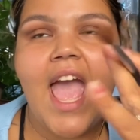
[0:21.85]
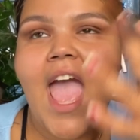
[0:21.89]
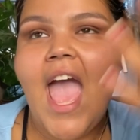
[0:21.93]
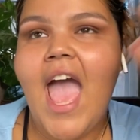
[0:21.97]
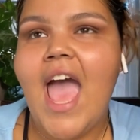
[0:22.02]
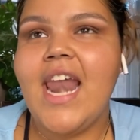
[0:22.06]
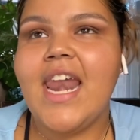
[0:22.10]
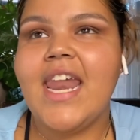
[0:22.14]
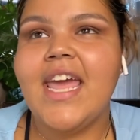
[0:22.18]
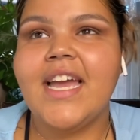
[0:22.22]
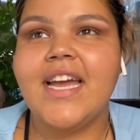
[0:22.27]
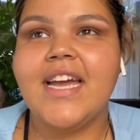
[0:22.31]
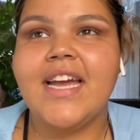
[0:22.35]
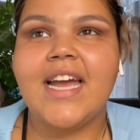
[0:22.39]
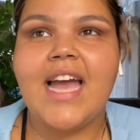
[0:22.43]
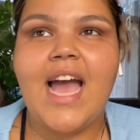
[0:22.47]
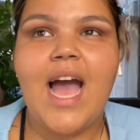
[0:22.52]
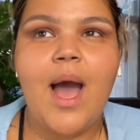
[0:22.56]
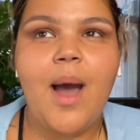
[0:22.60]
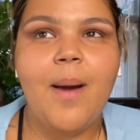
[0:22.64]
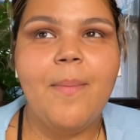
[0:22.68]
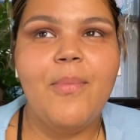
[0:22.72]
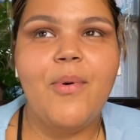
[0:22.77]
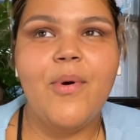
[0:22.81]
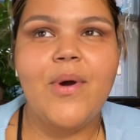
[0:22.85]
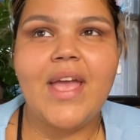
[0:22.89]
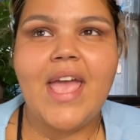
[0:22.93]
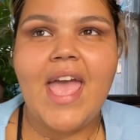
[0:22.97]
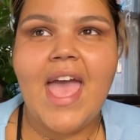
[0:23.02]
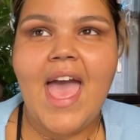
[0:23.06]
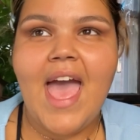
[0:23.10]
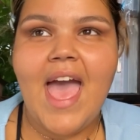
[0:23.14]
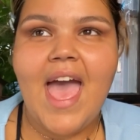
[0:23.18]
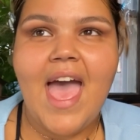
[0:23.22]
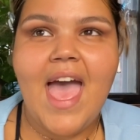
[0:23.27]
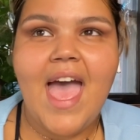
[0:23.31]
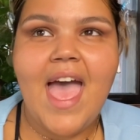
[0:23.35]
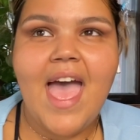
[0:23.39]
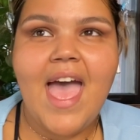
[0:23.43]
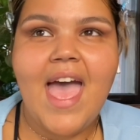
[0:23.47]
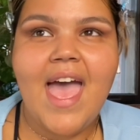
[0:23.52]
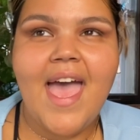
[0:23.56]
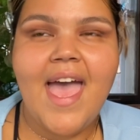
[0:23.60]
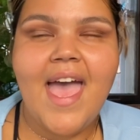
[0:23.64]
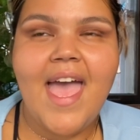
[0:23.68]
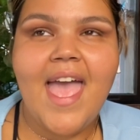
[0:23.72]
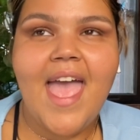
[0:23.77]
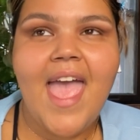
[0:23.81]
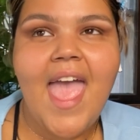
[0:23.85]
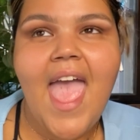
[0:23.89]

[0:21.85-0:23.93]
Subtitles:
and like a cowboy hat